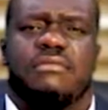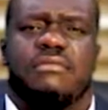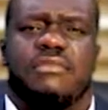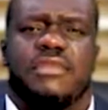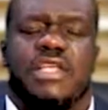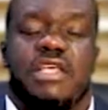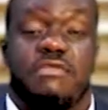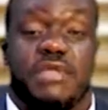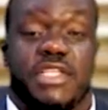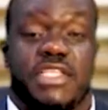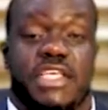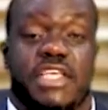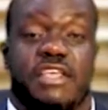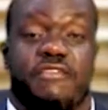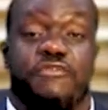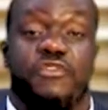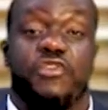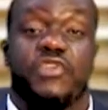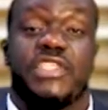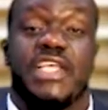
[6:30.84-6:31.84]
It may take a
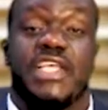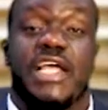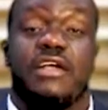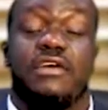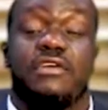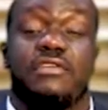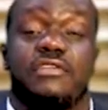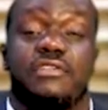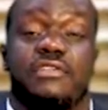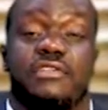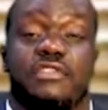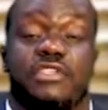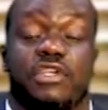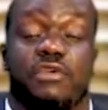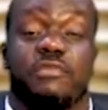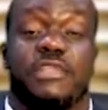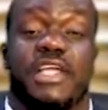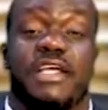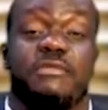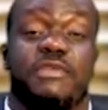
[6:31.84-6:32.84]
few seconds,
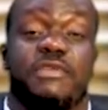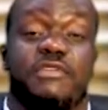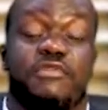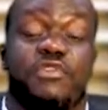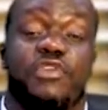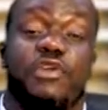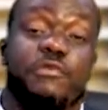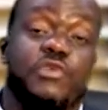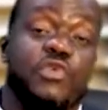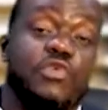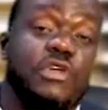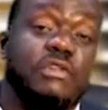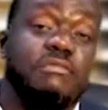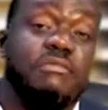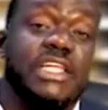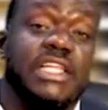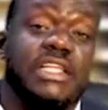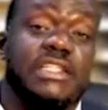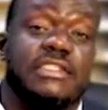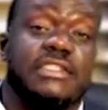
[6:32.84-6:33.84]
sometimes even up to one
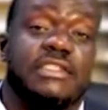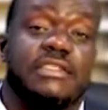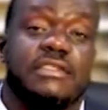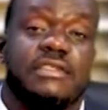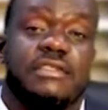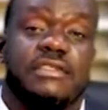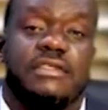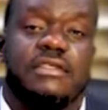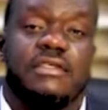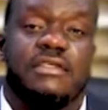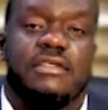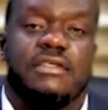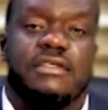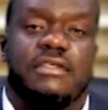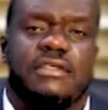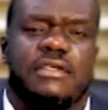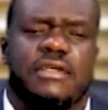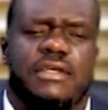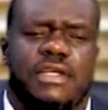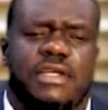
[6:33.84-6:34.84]
minute.
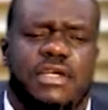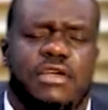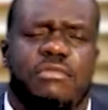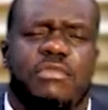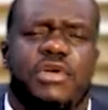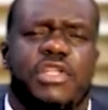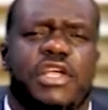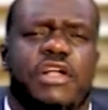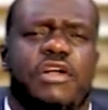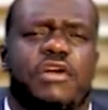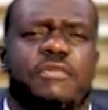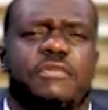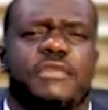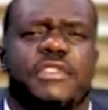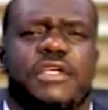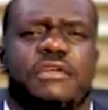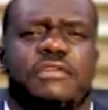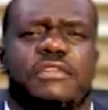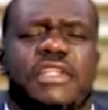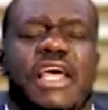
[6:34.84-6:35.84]
And then your money comes
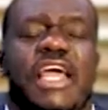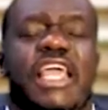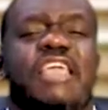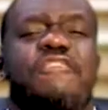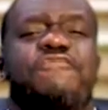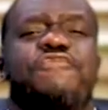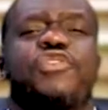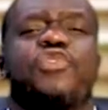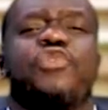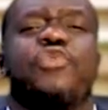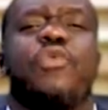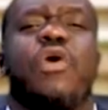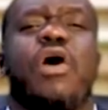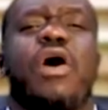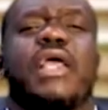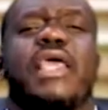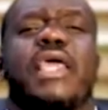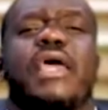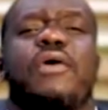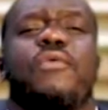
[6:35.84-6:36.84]
out. Now, if you
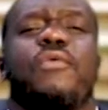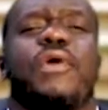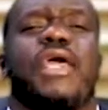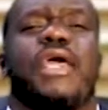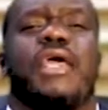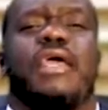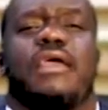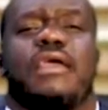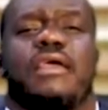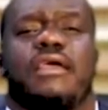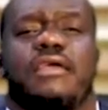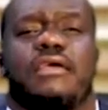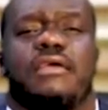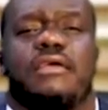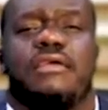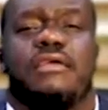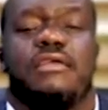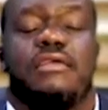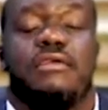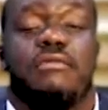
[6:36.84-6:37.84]
walk away,
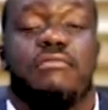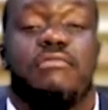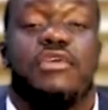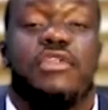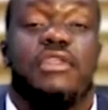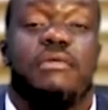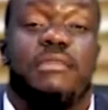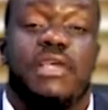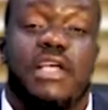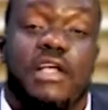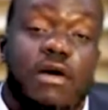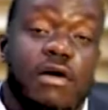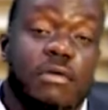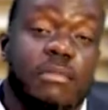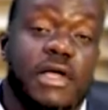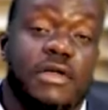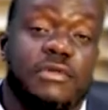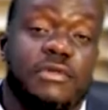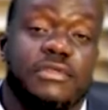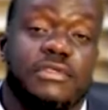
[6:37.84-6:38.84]
the money may come
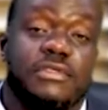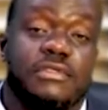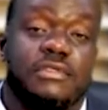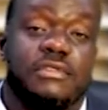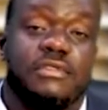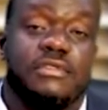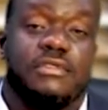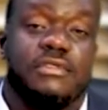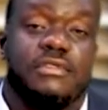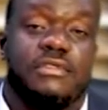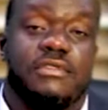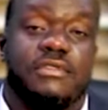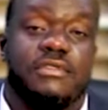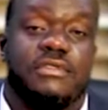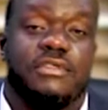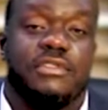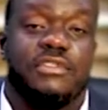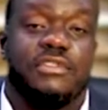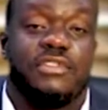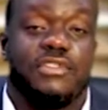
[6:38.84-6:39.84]
out
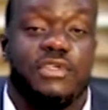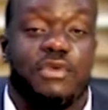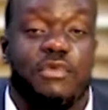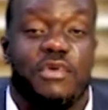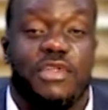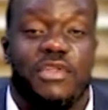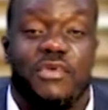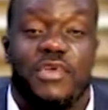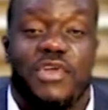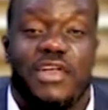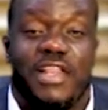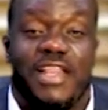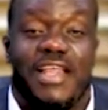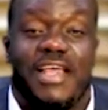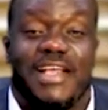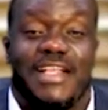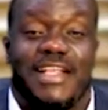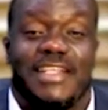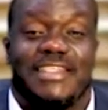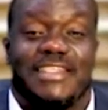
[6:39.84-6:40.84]
and someone will
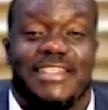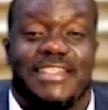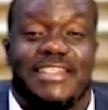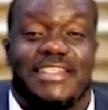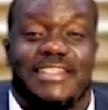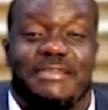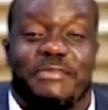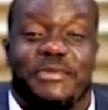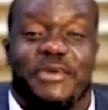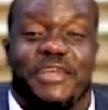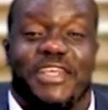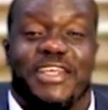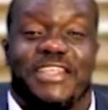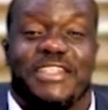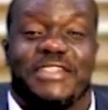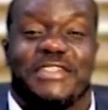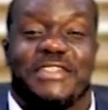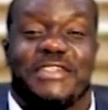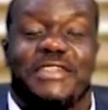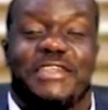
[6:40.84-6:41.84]
collect it.
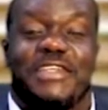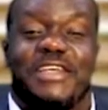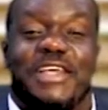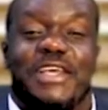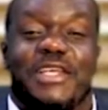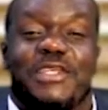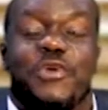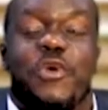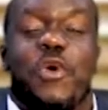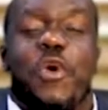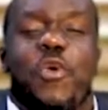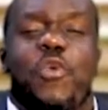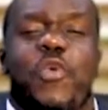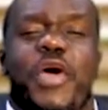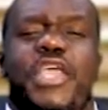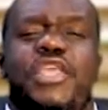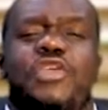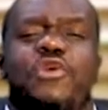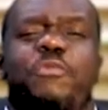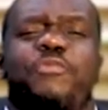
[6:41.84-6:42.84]
So
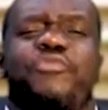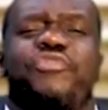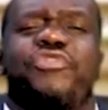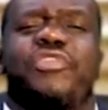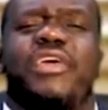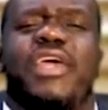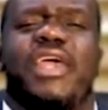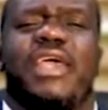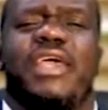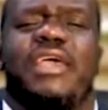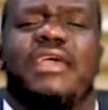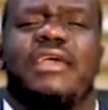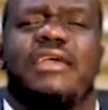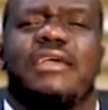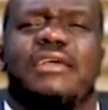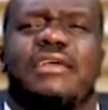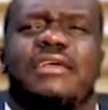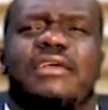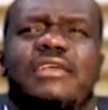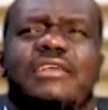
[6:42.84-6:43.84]
when you pray,
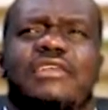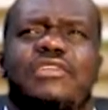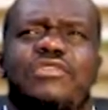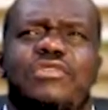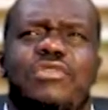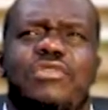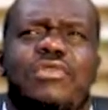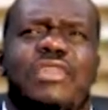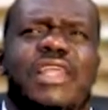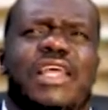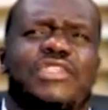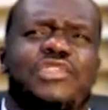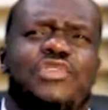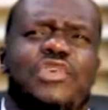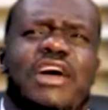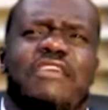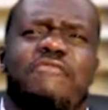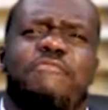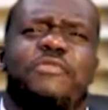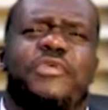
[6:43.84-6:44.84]
know that you
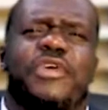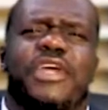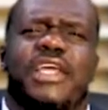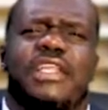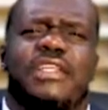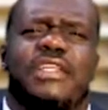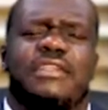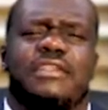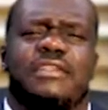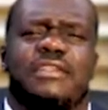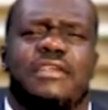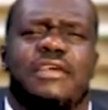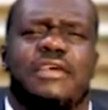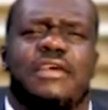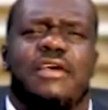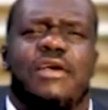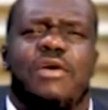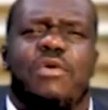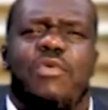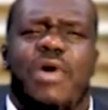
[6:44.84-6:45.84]
have prayed.
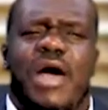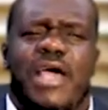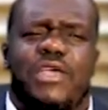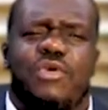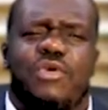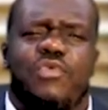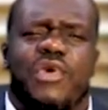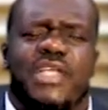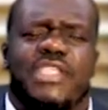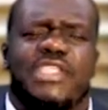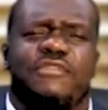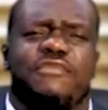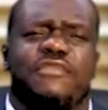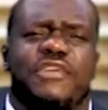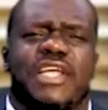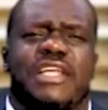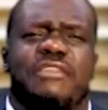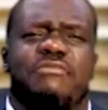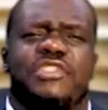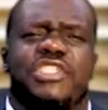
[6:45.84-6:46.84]
Why are you waiting for
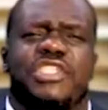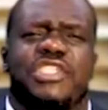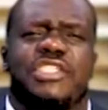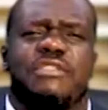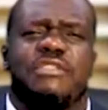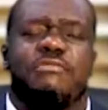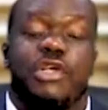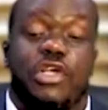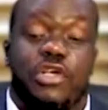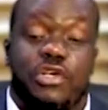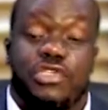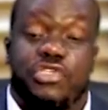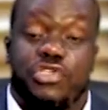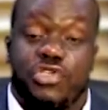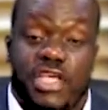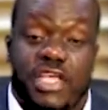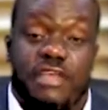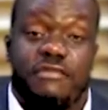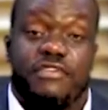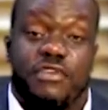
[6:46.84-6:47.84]
that machine? Because you
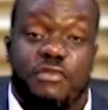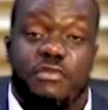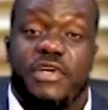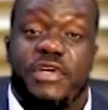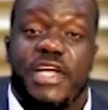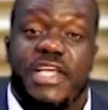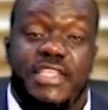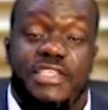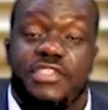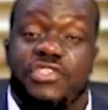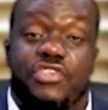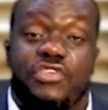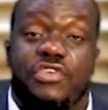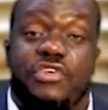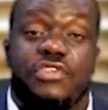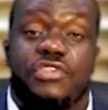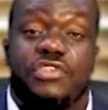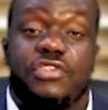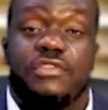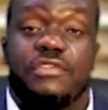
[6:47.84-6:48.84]
gave some right
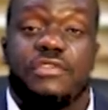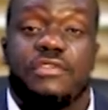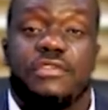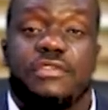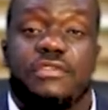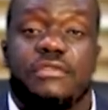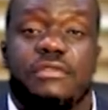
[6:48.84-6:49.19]
instructions.